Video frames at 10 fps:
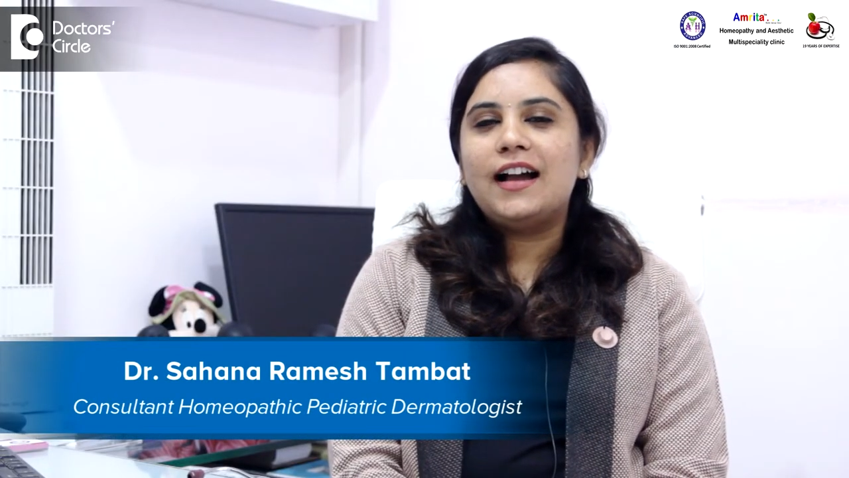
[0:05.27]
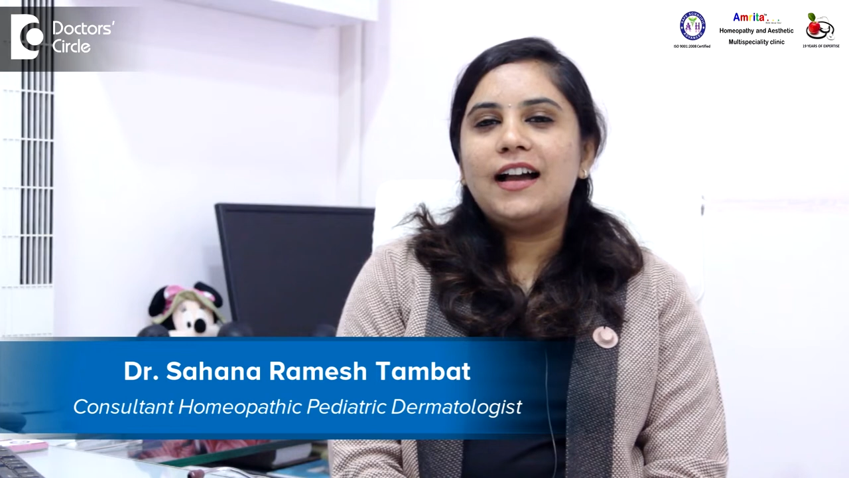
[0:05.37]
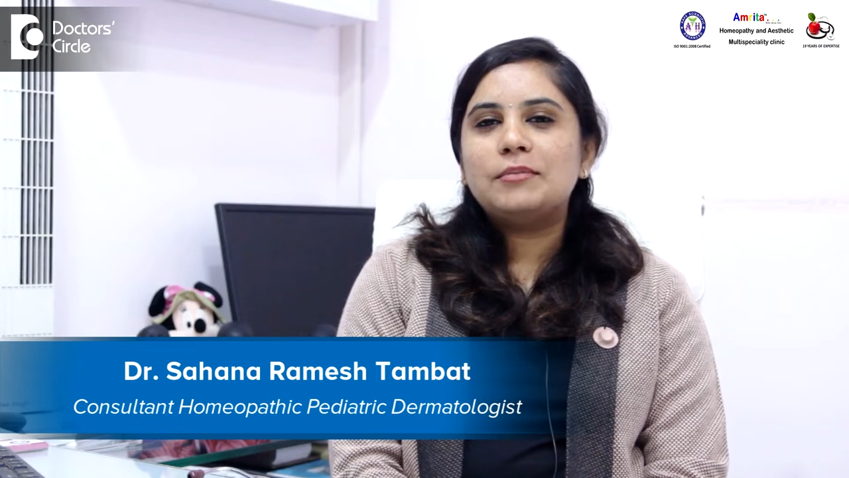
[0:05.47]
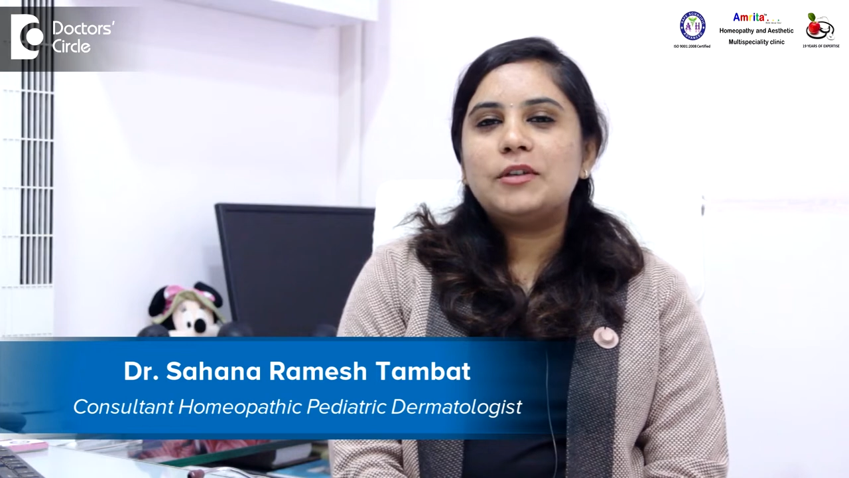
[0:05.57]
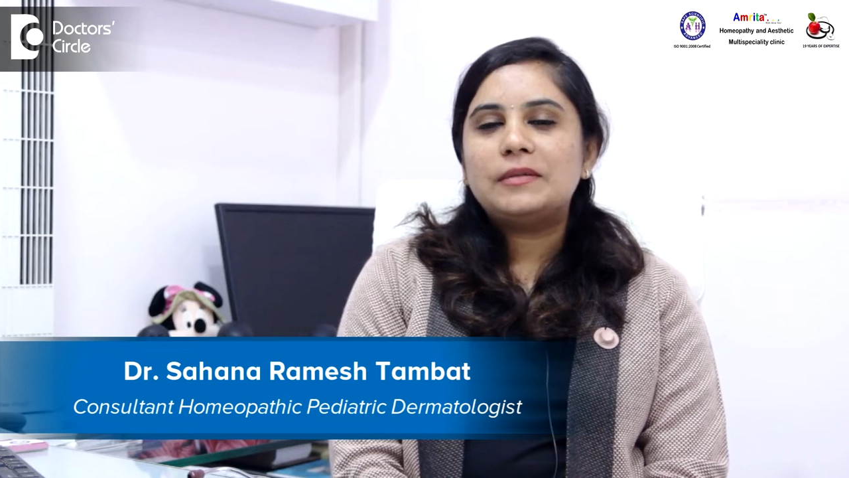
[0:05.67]

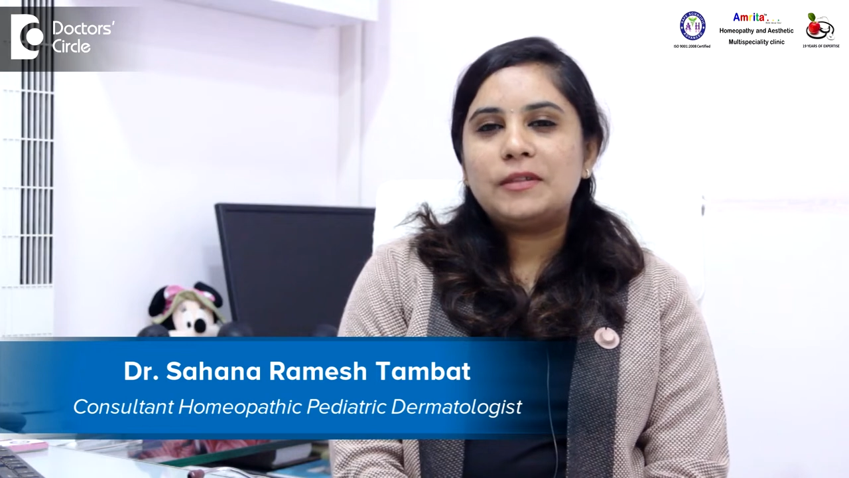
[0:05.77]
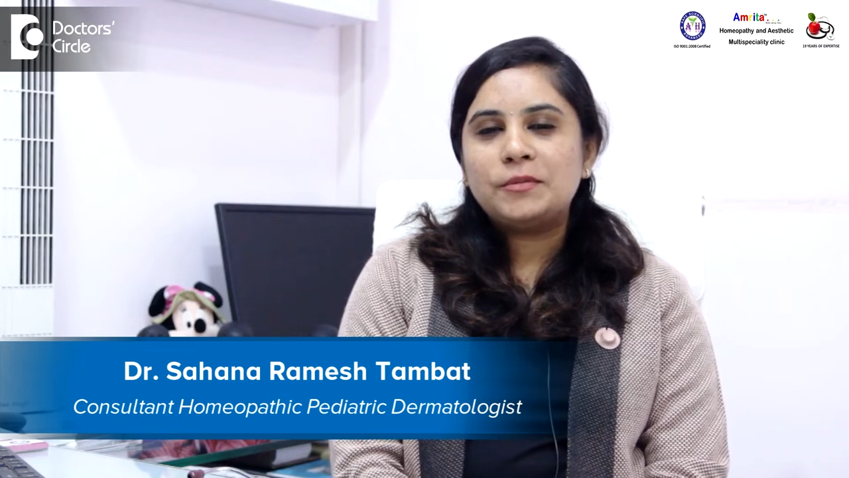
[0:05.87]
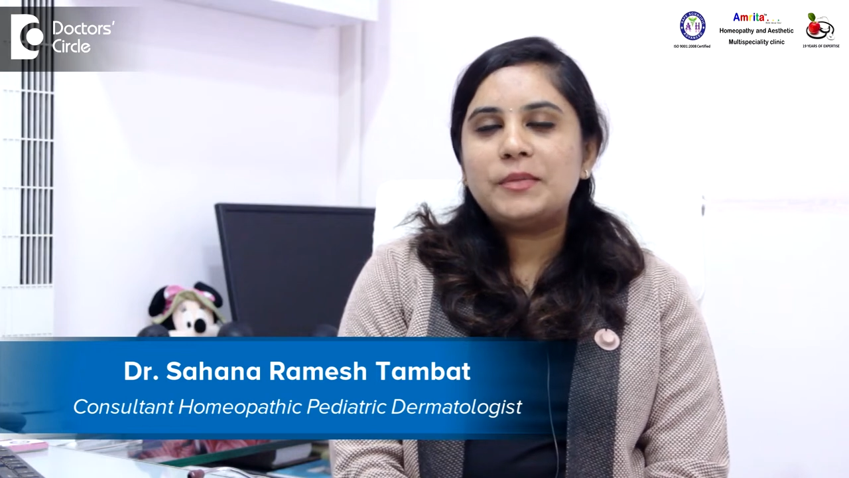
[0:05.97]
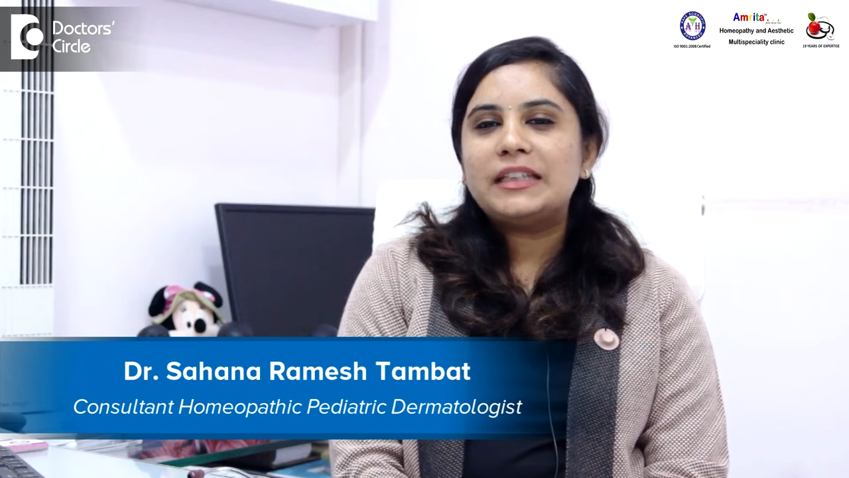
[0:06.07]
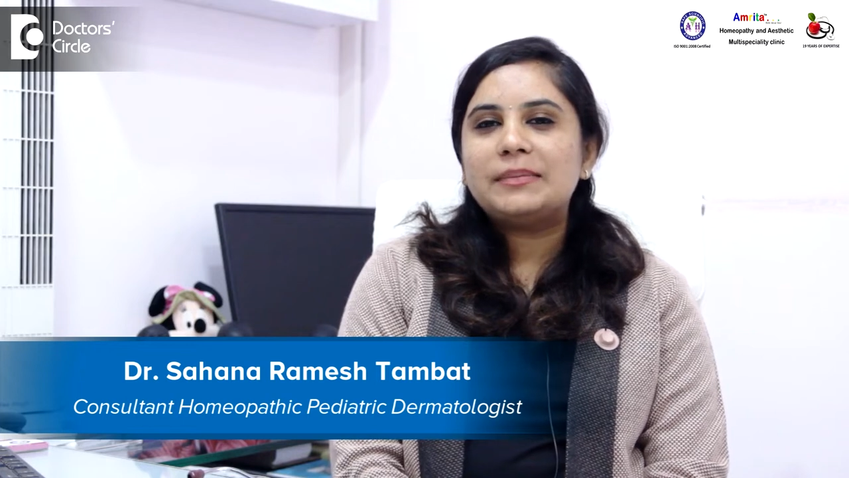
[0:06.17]
I'm a
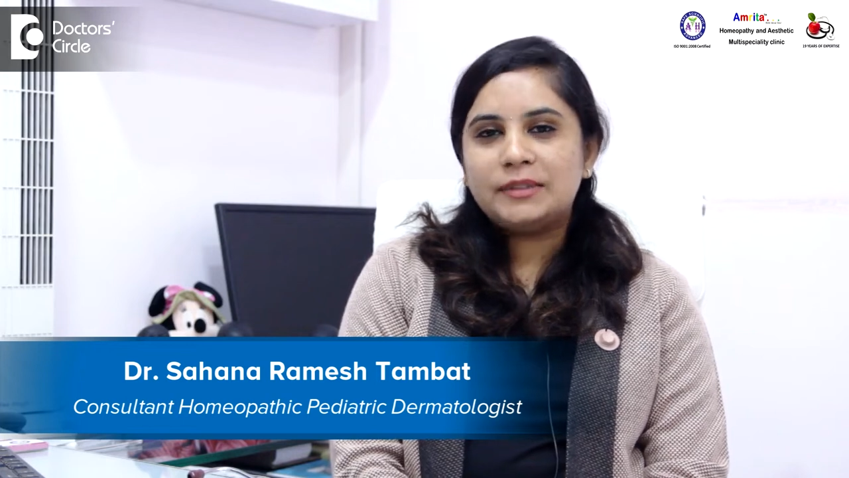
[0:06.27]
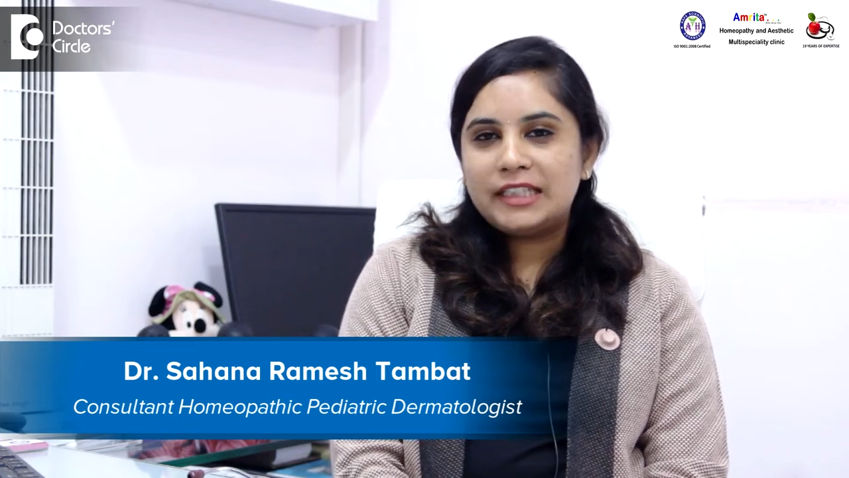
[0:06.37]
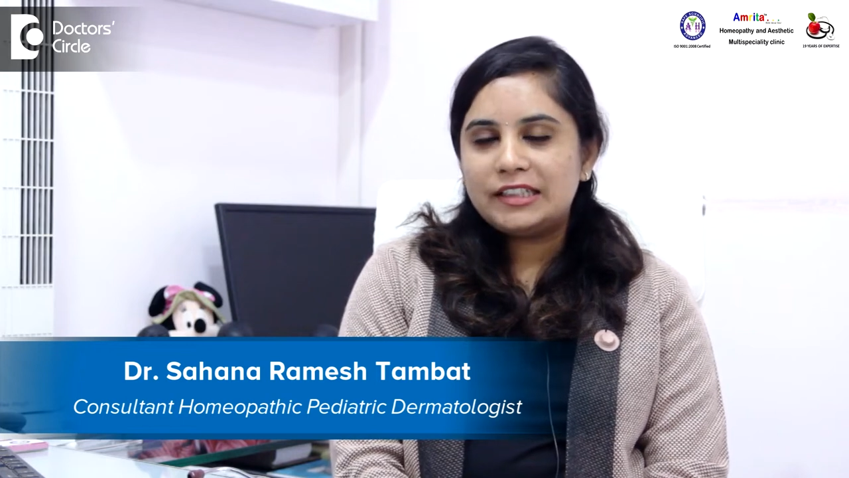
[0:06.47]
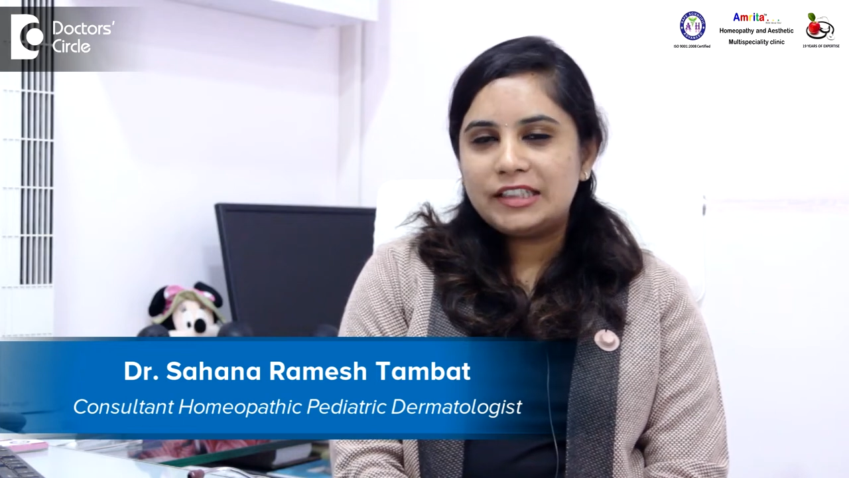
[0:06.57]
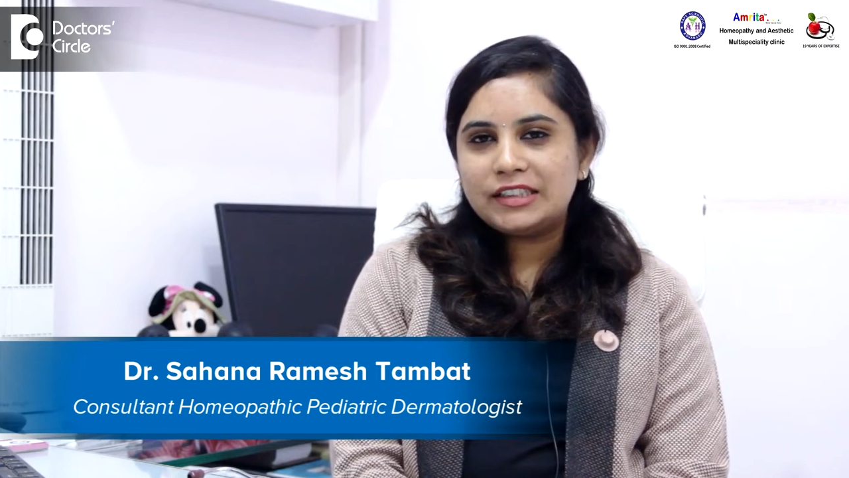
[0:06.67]
homeopathic
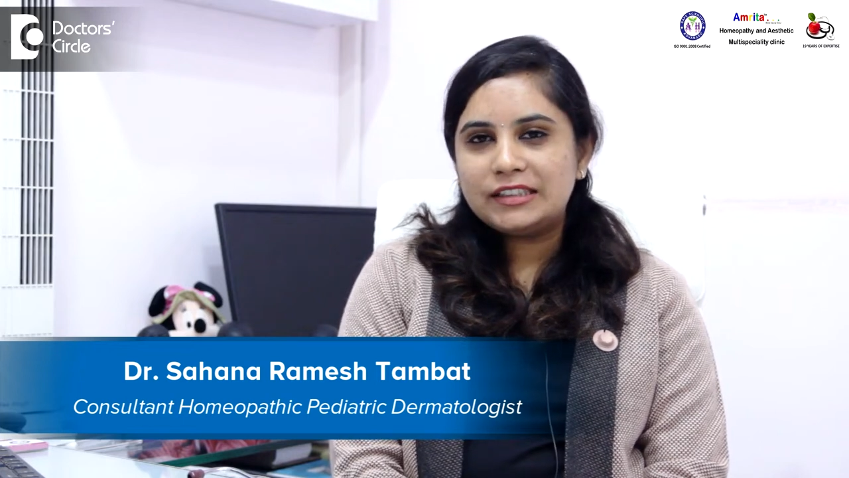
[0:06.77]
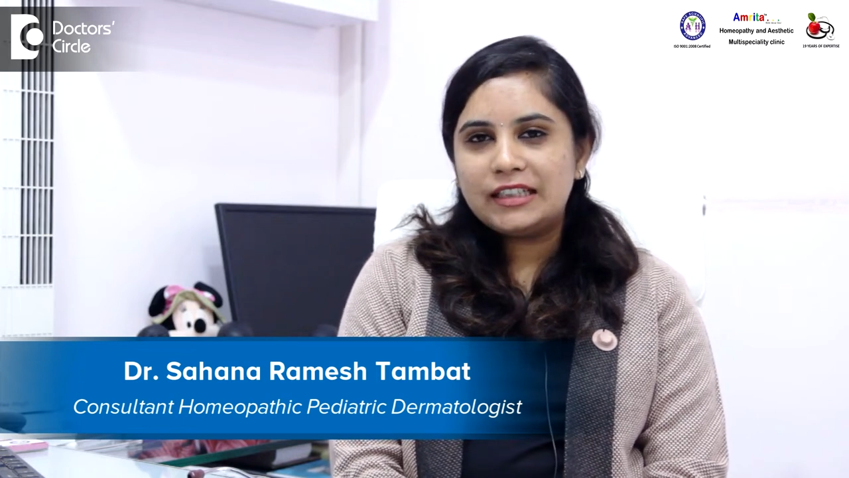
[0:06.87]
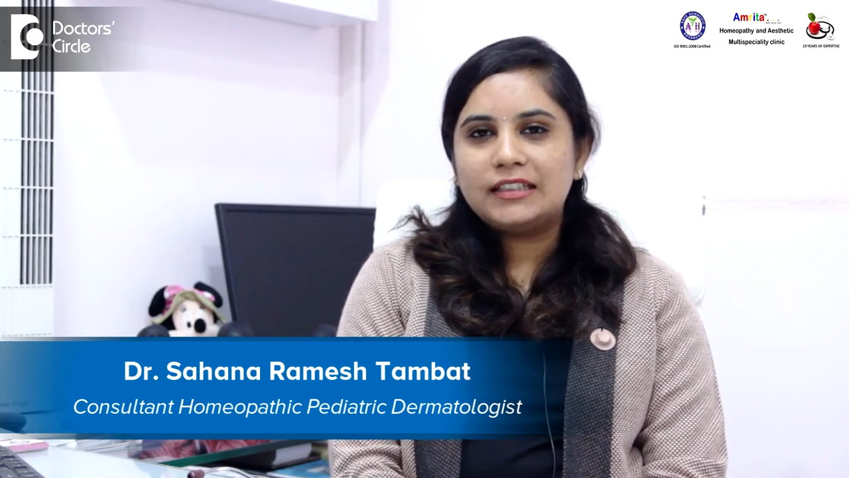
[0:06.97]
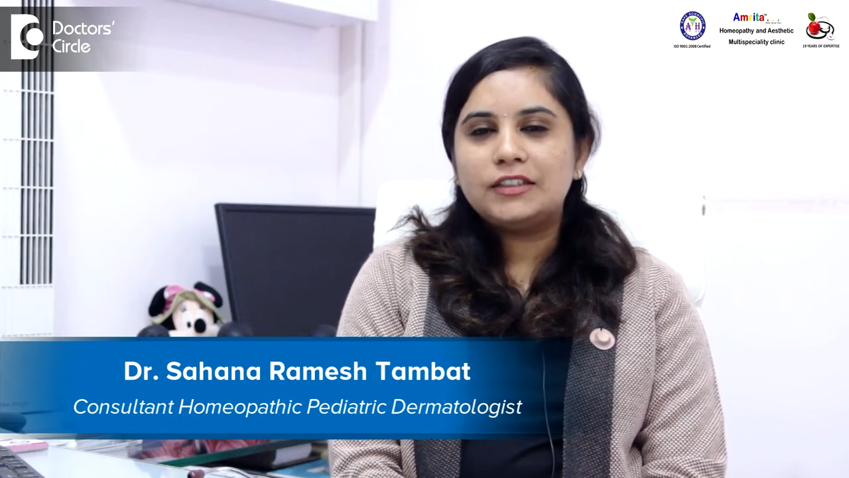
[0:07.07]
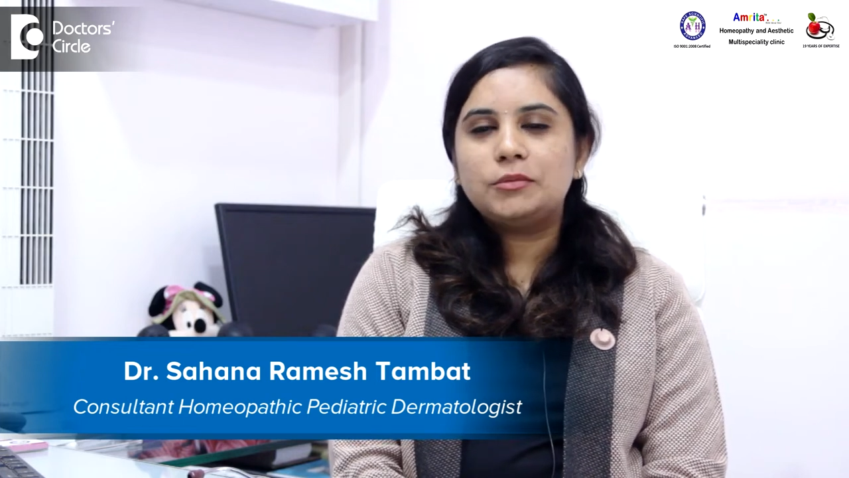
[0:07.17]
pediatrician and